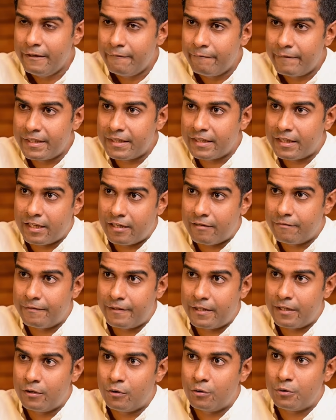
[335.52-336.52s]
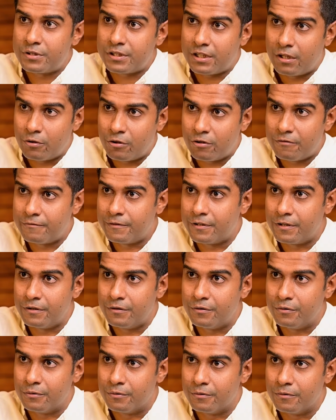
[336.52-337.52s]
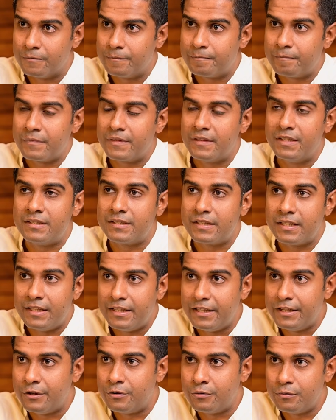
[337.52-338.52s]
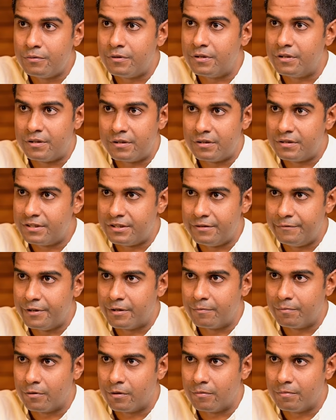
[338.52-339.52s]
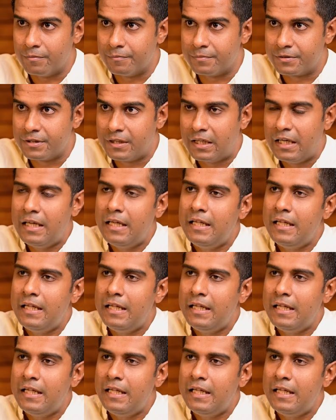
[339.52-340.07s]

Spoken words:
when the kapha goes out of control, this can lead to severe problems.